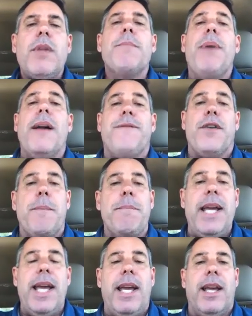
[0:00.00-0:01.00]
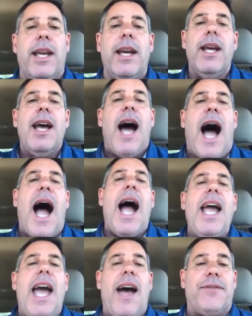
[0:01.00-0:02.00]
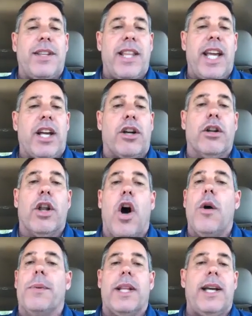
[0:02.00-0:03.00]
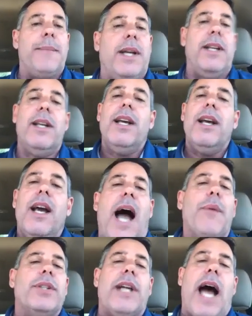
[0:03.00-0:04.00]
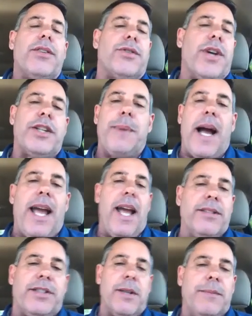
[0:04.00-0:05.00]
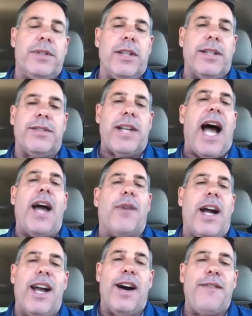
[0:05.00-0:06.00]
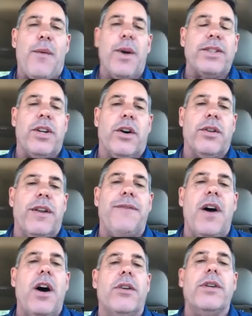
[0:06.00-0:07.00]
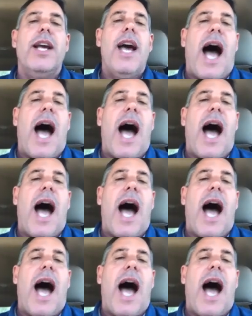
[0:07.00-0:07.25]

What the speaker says: But for me, I have to think globally. I mean, I would outstretch my hands to the side right now if I wasn't holding the phone.